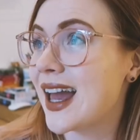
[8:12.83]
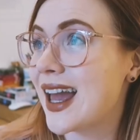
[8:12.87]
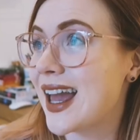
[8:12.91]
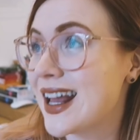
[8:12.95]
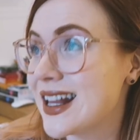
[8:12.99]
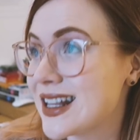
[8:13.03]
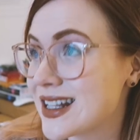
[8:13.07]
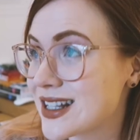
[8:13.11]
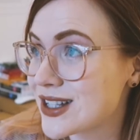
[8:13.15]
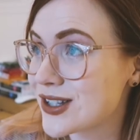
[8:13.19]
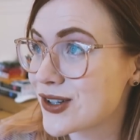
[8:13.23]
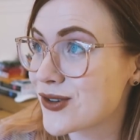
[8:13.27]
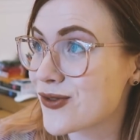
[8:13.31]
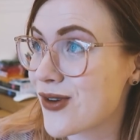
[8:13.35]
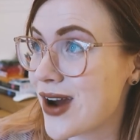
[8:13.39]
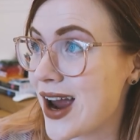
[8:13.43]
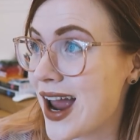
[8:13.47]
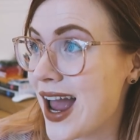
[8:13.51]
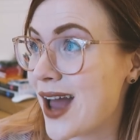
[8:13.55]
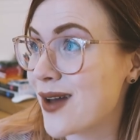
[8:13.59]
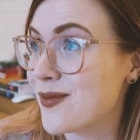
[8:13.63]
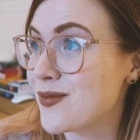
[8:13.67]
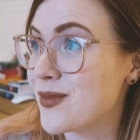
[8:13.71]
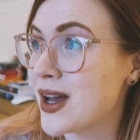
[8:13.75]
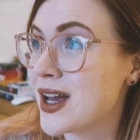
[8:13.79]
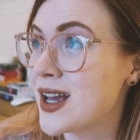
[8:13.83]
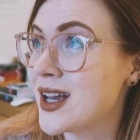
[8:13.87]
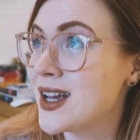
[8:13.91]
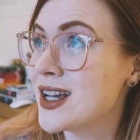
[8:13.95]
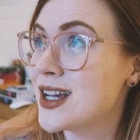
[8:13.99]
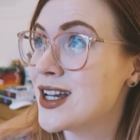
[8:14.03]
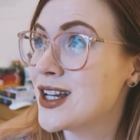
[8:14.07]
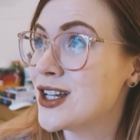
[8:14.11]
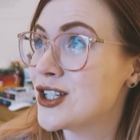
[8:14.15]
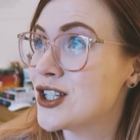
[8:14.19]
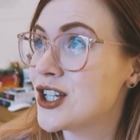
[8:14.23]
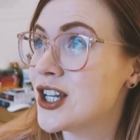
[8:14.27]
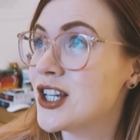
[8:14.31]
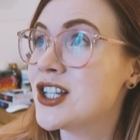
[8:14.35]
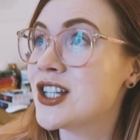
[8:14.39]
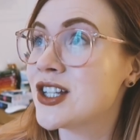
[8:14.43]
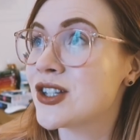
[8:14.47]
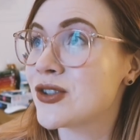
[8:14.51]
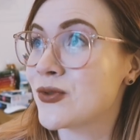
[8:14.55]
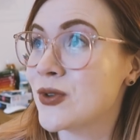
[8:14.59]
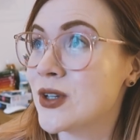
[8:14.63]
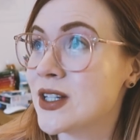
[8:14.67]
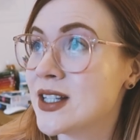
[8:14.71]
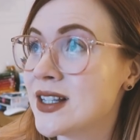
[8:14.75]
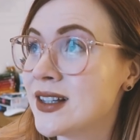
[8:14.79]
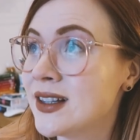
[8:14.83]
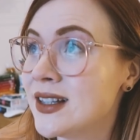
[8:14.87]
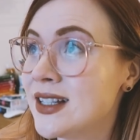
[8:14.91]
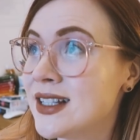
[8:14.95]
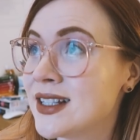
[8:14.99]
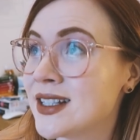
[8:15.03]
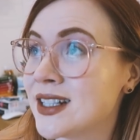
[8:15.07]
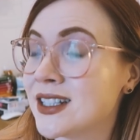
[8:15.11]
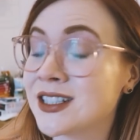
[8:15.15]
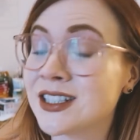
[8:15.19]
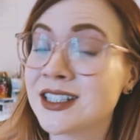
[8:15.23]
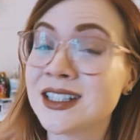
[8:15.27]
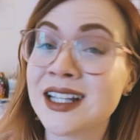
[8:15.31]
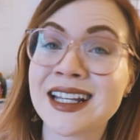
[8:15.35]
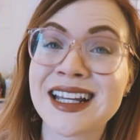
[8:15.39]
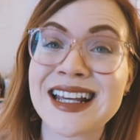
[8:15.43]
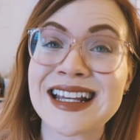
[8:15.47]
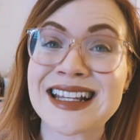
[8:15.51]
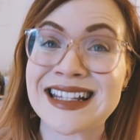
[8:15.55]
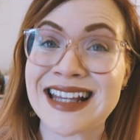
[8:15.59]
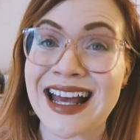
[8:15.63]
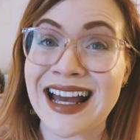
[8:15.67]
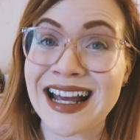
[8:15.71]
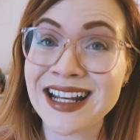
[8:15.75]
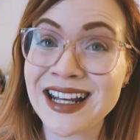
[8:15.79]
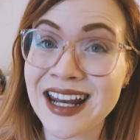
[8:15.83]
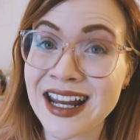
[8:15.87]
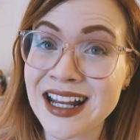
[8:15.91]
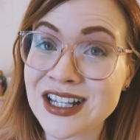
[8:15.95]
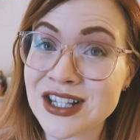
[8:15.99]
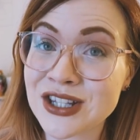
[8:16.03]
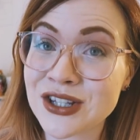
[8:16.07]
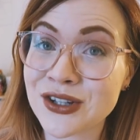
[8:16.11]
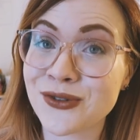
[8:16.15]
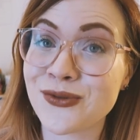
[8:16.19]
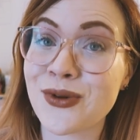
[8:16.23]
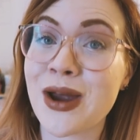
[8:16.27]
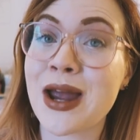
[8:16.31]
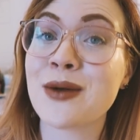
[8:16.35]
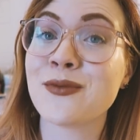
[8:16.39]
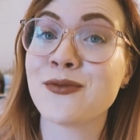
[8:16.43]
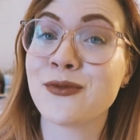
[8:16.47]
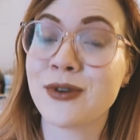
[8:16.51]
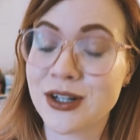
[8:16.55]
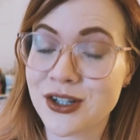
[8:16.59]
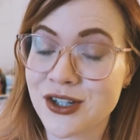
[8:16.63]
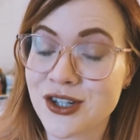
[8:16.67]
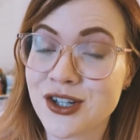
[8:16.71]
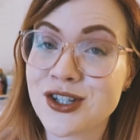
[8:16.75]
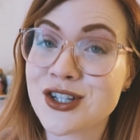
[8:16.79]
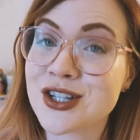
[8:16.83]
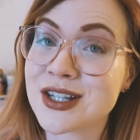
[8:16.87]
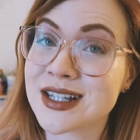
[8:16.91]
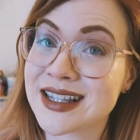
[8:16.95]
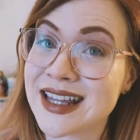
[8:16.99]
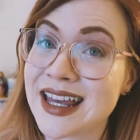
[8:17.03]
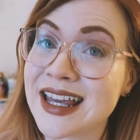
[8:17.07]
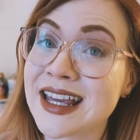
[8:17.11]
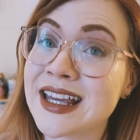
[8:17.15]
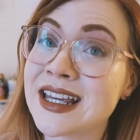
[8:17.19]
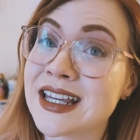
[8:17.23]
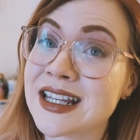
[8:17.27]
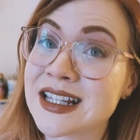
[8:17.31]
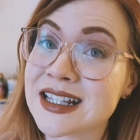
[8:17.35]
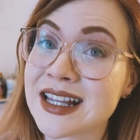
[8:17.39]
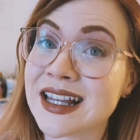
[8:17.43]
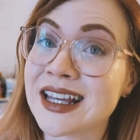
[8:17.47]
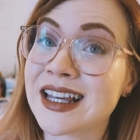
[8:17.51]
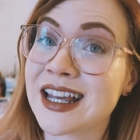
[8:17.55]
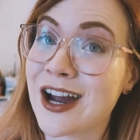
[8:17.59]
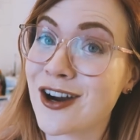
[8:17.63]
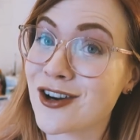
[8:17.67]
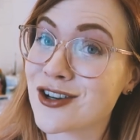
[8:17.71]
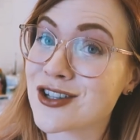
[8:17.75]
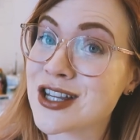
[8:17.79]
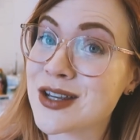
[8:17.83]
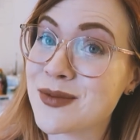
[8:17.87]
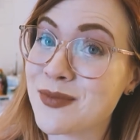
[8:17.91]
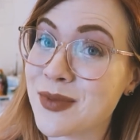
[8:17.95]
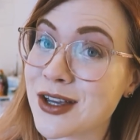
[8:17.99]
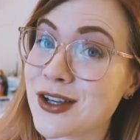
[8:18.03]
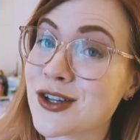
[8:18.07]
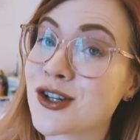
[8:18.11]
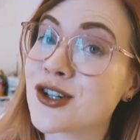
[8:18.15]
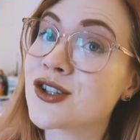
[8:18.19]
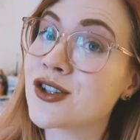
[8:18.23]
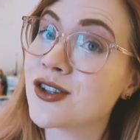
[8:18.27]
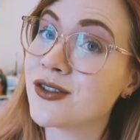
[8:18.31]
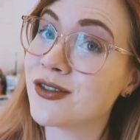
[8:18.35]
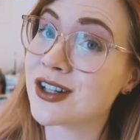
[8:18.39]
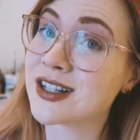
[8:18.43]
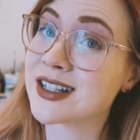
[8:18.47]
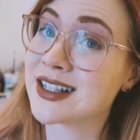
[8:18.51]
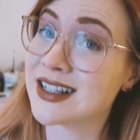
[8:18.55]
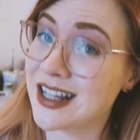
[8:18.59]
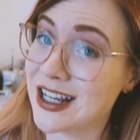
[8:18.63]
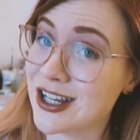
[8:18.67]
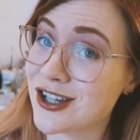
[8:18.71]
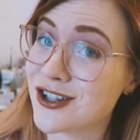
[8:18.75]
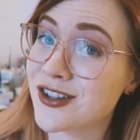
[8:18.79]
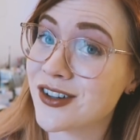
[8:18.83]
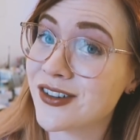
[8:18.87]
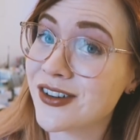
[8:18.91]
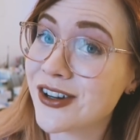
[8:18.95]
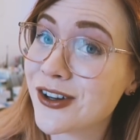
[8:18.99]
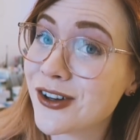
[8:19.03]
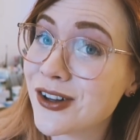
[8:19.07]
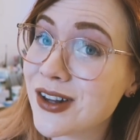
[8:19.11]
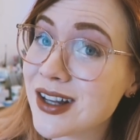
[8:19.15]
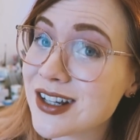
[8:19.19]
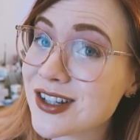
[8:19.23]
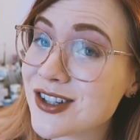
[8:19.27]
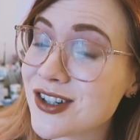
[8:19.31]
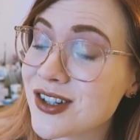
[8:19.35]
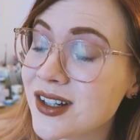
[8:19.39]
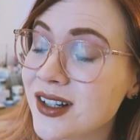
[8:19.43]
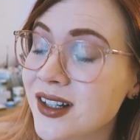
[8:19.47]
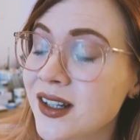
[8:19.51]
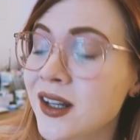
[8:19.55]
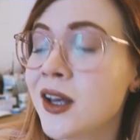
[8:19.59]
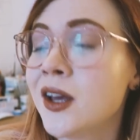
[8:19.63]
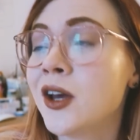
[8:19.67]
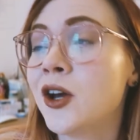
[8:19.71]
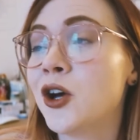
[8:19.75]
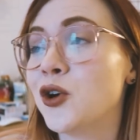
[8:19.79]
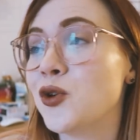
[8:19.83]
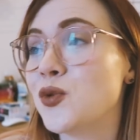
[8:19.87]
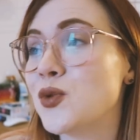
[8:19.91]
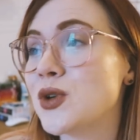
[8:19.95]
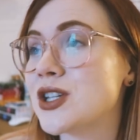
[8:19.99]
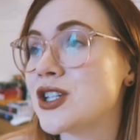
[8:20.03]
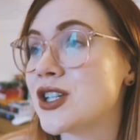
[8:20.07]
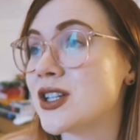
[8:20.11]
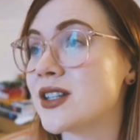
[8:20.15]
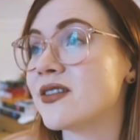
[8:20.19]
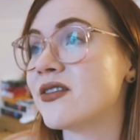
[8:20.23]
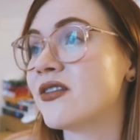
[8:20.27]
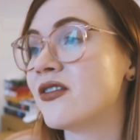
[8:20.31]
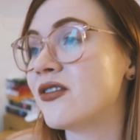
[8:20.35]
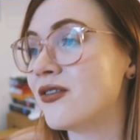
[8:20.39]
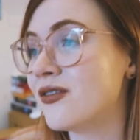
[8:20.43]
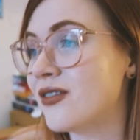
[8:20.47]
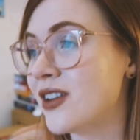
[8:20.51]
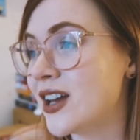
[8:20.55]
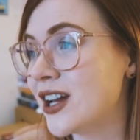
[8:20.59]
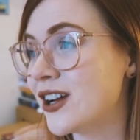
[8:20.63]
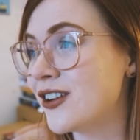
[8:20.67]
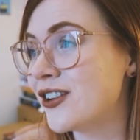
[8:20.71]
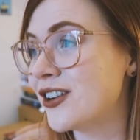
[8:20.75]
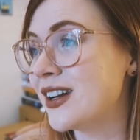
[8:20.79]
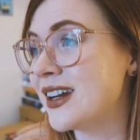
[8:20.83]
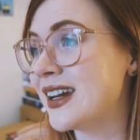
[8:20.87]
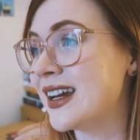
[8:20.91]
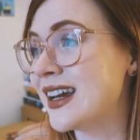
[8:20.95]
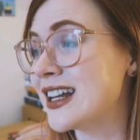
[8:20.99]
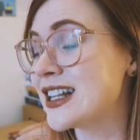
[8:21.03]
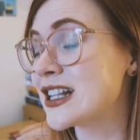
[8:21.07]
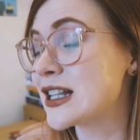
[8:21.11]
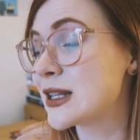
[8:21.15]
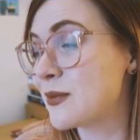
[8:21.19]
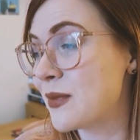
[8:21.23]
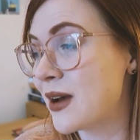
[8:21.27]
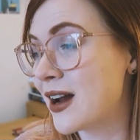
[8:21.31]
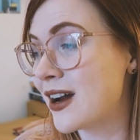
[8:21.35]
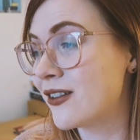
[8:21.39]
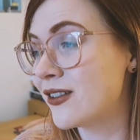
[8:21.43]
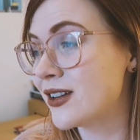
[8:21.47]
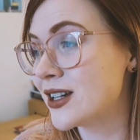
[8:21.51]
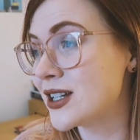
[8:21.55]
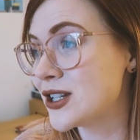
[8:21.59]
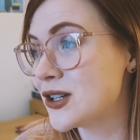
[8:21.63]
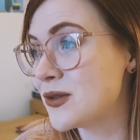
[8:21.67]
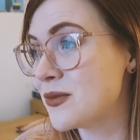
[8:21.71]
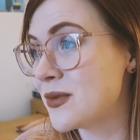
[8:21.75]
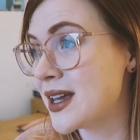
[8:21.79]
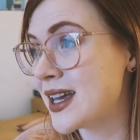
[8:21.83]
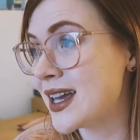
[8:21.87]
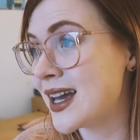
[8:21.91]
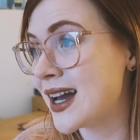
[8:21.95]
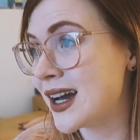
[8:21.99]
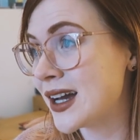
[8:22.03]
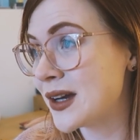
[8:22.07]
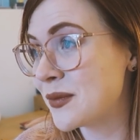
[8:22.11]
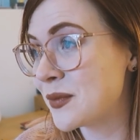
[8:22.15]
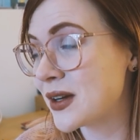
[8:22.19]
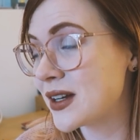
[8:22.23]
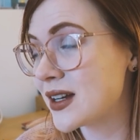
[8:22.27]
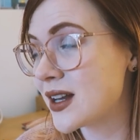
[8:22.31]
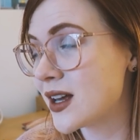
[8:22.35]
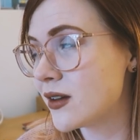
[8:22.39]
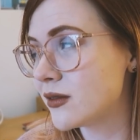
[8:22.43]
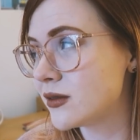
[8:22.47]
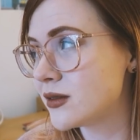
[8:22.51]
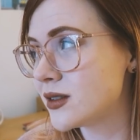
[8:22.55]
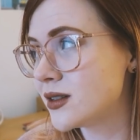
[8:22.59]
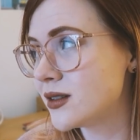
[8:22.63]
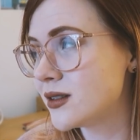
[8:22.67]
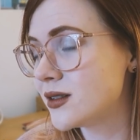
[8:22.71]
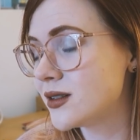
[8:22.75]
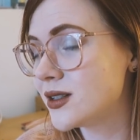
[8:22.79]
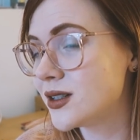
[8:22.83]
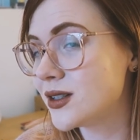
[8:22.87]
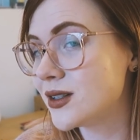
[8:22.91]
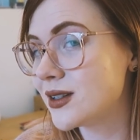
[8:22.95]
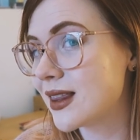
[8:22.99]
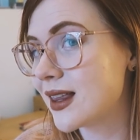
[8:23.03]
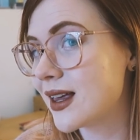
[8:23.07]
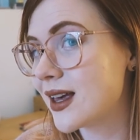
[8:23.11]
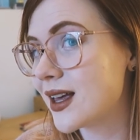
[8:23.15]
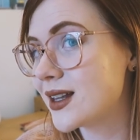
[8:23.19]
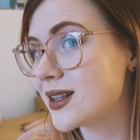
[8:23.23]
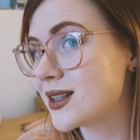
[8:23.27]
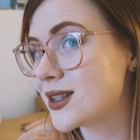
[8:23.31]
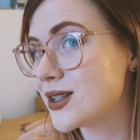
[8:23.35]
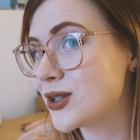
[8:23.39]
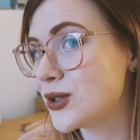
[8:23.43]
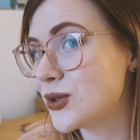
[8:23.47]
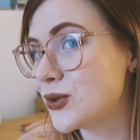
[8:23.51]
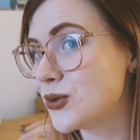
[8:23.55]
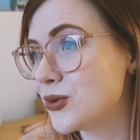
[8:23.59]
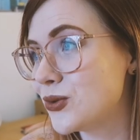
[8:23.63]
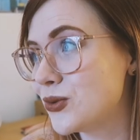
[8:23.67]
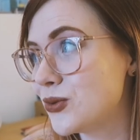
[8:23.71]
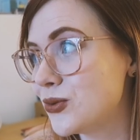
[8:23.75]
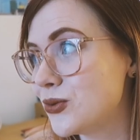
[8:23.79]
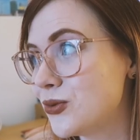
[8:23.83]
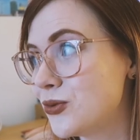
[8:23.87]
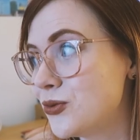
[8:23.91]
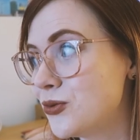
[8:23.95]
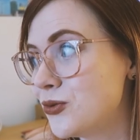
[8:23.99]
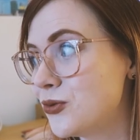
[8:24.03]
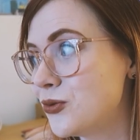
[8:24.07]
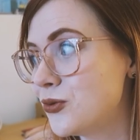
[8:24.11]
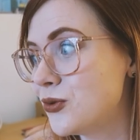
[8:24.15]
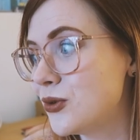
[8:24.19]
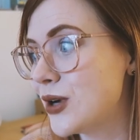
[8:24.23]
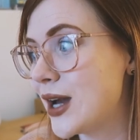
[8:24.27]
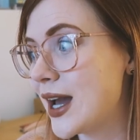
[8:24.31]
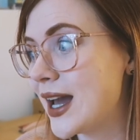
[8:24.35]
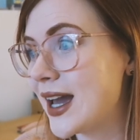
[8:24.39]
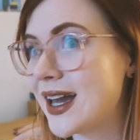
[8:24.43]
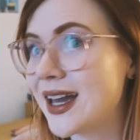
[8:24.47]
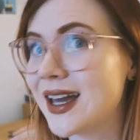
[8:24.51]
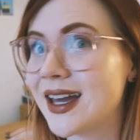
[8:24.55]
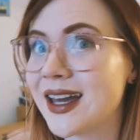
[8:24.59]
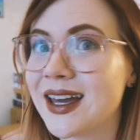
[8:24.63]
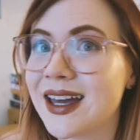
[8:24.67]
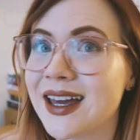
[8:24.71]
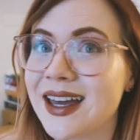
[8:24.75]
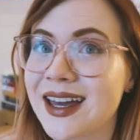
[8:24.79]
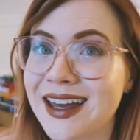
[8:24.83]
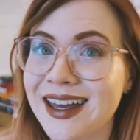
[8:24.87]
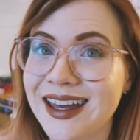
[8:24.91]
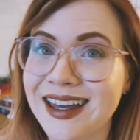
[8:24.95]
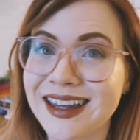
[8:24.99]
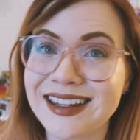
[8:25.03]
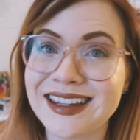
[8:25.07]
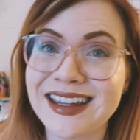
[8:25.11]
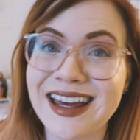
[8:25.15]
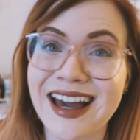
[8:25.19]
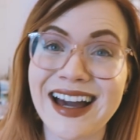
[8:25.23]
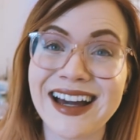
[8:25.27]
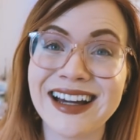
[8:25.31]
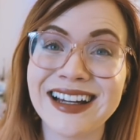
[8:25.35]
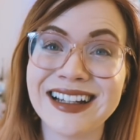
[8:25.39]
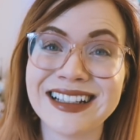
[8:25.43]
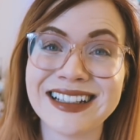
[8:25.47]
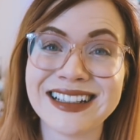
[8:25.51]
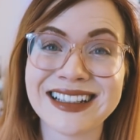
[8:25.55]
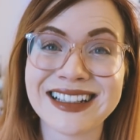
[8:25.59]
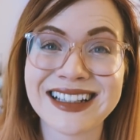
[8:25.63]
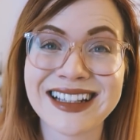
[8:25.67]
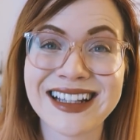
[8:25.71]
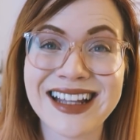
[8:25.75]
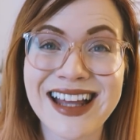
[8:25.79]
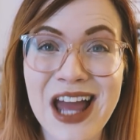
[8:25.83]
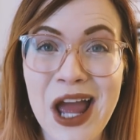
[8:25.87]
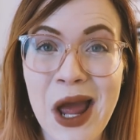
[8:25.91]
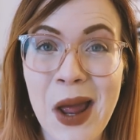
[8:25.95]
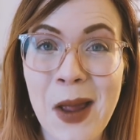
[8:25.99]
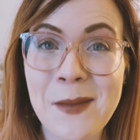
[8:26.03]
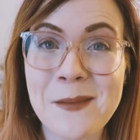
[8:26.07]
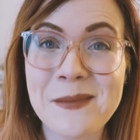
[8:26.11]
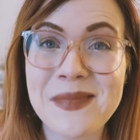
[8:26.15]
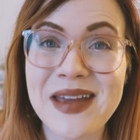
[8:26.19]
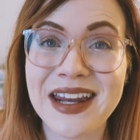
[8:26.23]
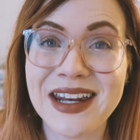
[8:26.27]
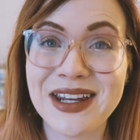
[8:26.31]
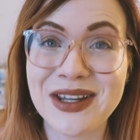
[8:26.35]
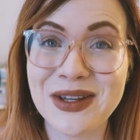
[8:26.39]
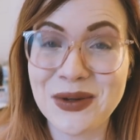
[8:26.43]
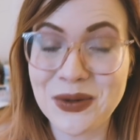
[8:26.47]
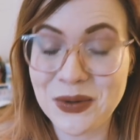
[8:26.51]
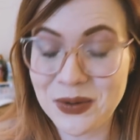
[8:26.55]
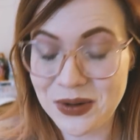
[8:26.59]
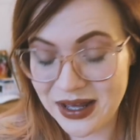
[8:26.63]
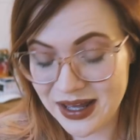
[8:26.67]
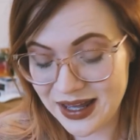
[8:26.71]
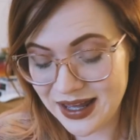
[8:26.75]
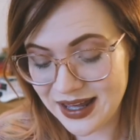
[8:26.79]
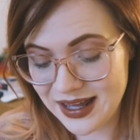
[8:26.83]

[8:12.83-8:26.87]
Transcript: Instagram. She just recently started like a side Instagram where she just takes like artsy pictures of her stationery collection, which is very inspiring to me. I might have to do that too. Yeah. Anywho.